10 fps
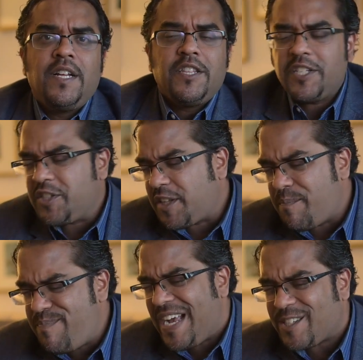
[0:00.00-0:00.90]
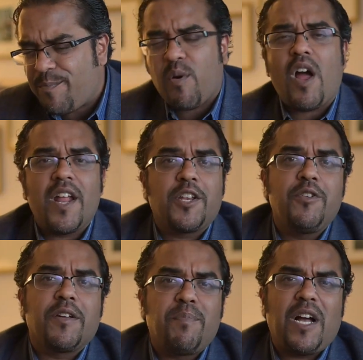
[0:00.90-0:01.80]
This is the best product
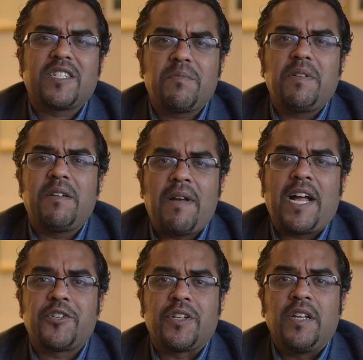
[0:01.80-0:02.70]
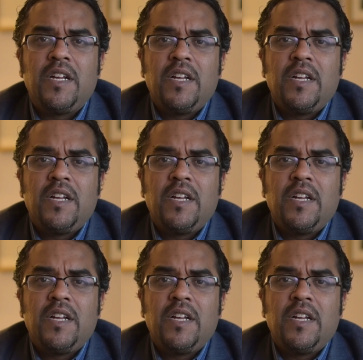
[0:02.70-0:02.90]
you could possibly imagine.